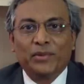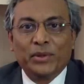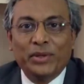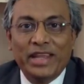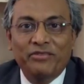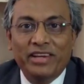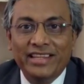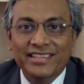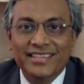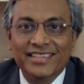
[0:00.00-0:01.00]
Good day,
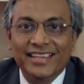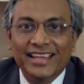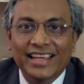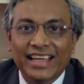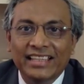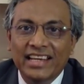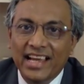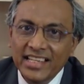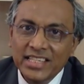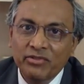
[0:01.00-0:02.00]
friends. In the
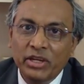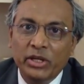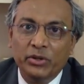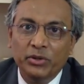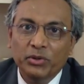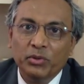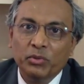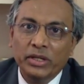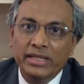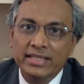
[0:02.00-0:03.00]
last video,
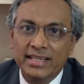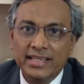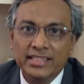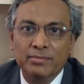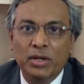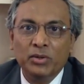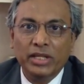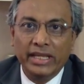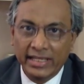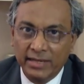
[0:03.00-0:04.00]
we discussed about
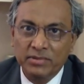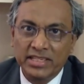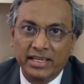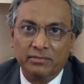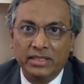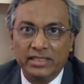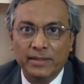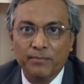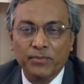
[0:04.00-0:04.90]
the income statement.